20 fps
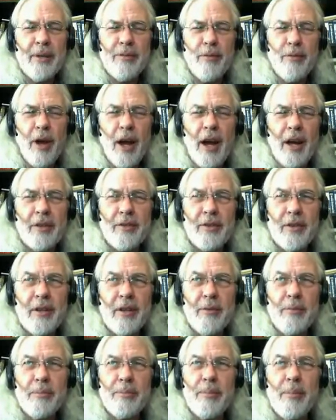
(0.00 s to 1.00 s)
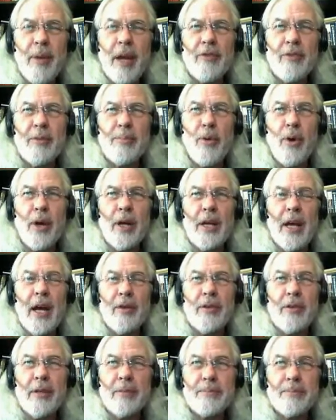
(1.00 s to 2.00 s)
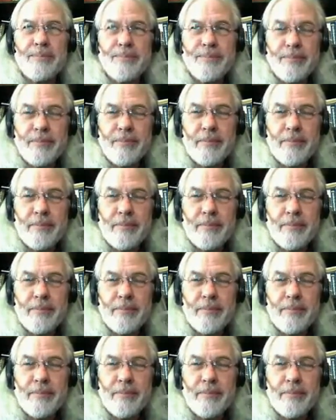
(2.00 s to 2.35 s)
of rocks. And they're actually pointing out that